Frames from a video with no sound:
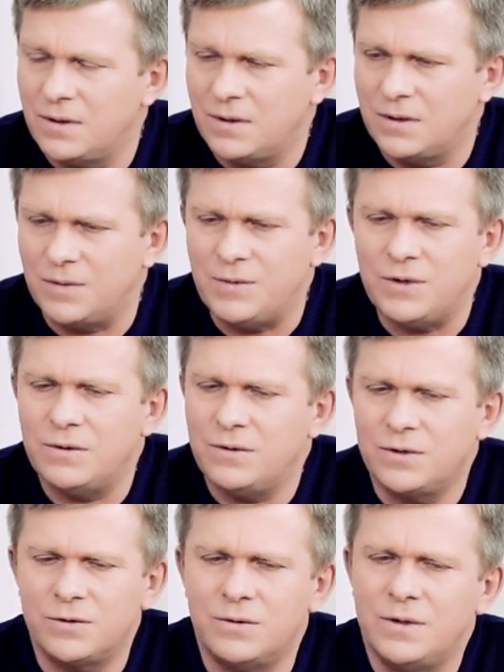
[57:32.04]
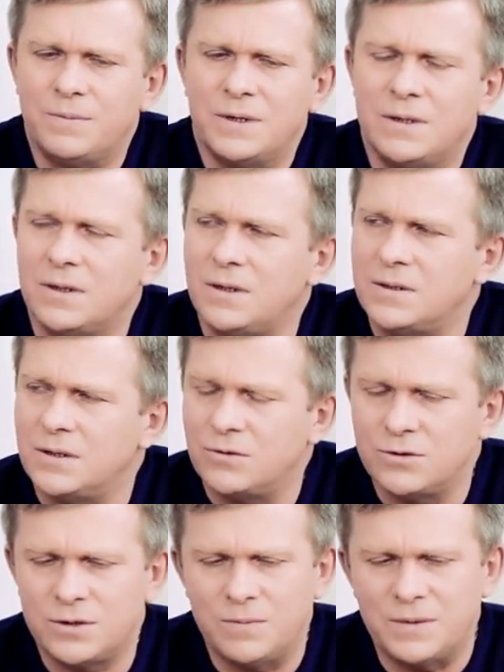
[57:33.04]
No one will grant it to you.
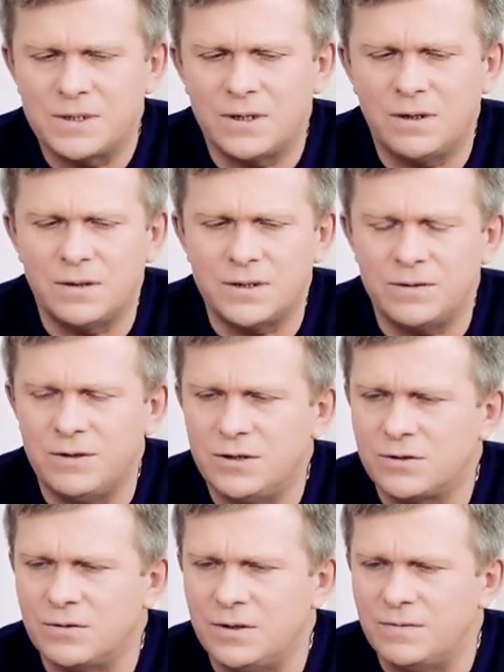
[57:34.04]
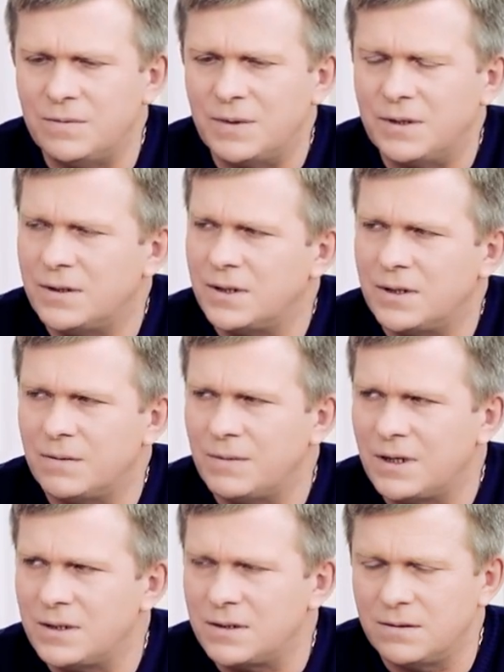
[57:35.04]
Because you lit a candle or perform namaz,
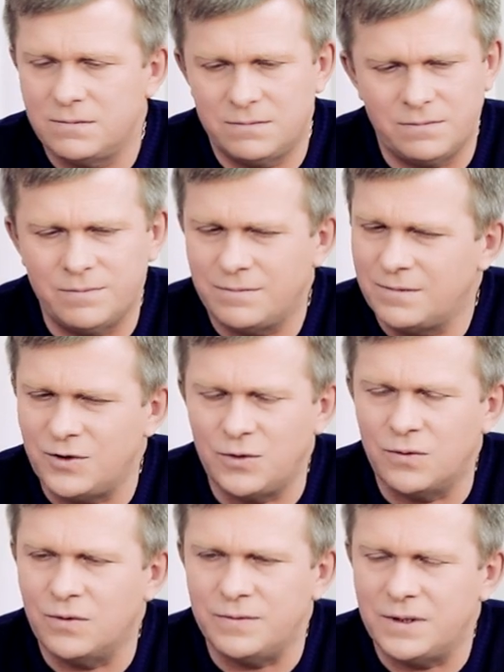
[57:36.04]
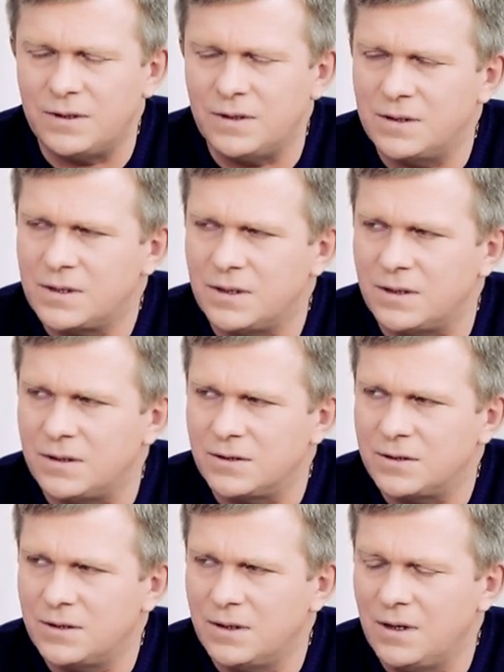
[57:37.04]
you won't become more
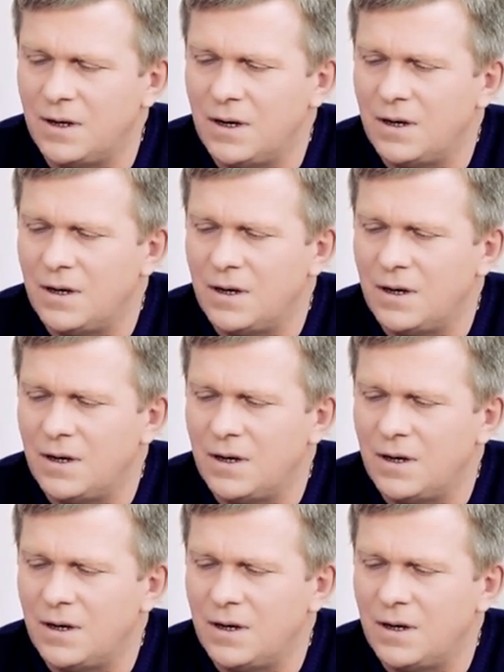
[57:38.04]
spiritual.